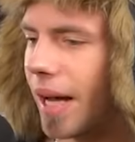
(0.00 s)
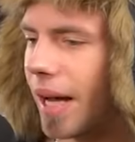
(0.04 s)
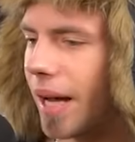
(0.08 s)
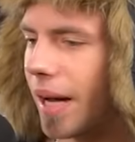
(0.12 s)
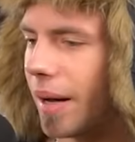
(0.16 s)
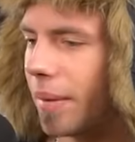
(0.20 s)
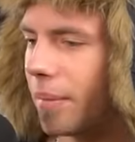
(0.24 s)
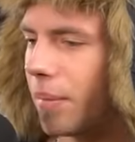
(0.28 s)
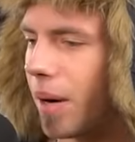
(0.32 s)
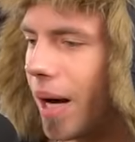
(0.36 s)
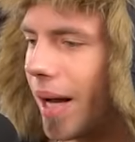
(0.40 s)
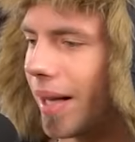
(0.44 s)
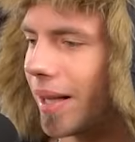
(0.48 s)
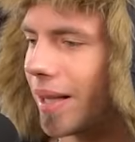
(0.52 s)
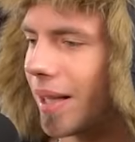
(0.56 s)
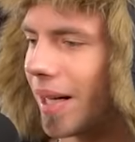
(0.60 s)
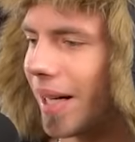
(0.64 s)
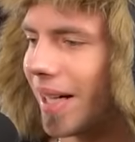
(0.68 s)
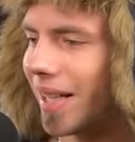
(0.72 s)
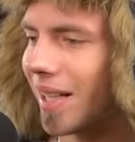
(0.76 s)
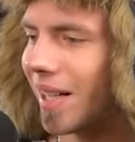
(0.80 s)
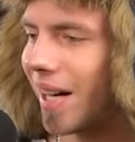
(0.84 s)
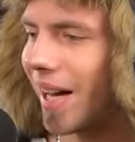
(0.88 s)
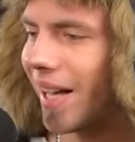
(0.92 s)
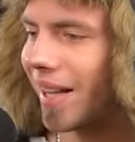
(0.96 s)
a buy
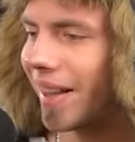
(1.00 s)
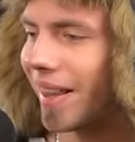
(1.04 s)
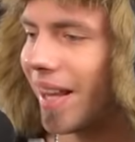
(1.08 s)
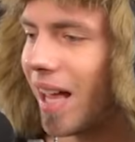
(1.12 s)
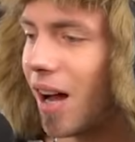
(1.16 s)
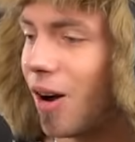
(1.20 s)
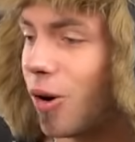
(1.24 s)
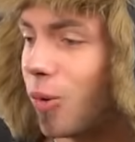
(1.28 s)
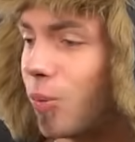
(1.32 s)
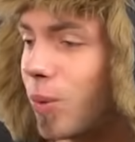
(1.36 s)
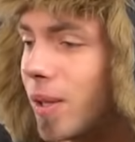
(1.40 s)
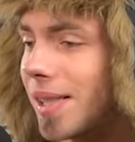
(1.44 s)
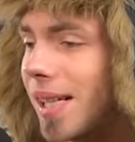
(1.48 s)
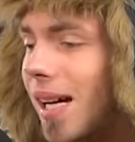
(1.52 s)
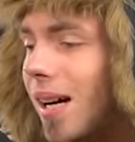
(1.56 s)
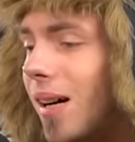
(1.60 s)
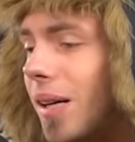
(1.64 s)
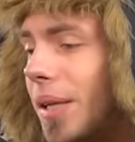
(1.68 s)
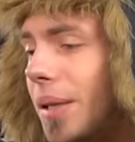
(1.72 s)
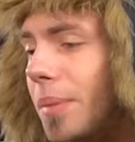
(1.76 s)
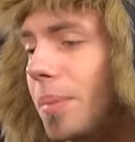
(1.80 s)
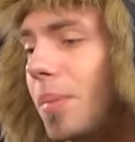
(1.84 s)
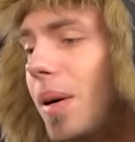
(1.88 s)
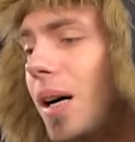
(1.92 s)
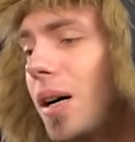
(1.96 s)
trade right now with
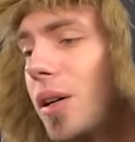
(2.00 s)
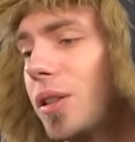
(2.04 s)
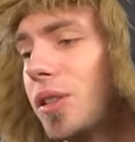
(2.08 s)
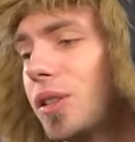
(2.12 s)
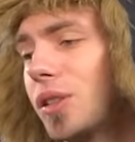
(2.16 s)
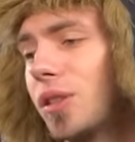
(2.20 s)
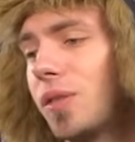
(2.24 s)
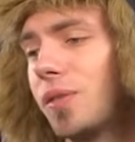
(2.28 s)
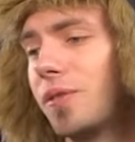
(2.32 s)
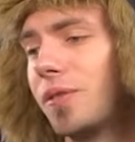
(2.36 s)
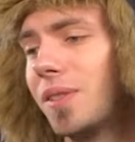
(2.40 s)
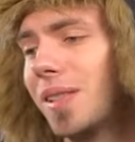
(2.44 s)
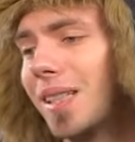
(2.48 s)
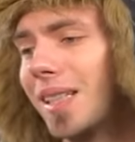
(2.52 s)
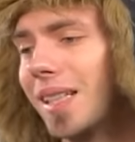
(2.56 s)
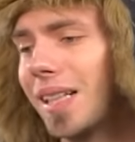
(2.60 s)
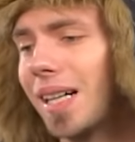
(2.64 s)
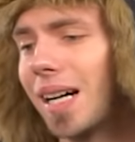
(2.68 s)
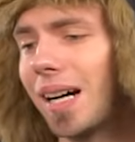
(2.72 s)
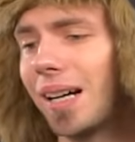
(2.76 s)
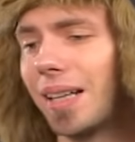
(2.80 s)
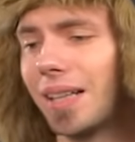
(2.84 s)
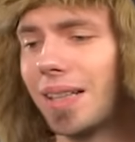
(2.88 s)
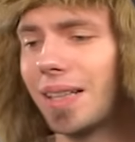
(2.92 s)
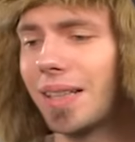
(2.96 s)
our amount of
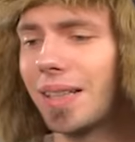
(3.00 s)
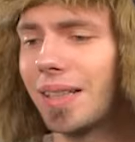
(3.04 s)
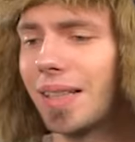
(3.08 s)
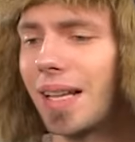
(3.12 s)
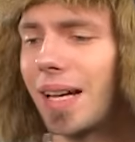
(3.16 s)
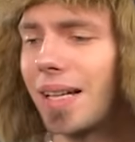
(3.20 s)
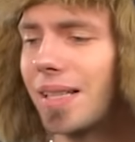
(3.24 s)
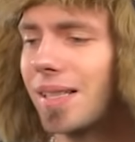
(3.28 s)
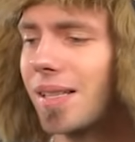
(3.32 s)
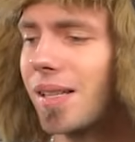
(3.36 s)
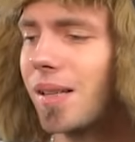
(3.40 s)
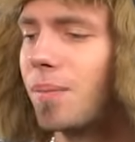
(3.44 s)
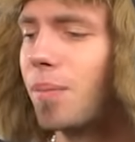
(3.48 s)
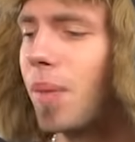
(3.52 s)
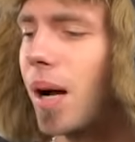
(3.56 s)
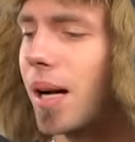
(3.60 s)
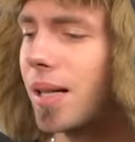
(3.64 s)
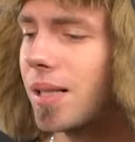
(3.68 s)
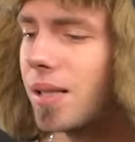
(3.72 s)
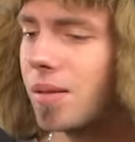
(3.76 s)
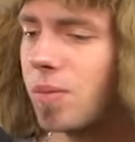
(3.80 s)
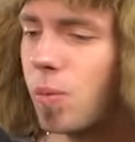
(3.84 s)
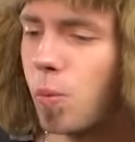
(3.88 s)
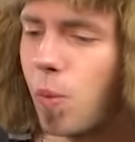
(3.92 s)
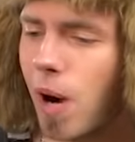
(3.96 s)
319
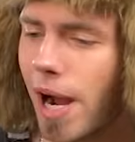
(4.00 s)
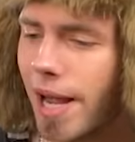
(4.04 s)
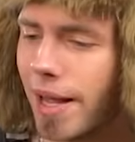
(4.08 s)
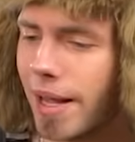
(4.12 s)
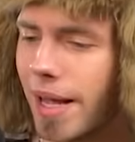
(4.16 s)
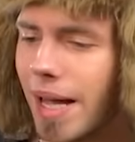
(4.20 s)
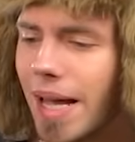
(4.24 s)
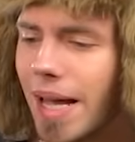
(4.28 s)
bucks. Why?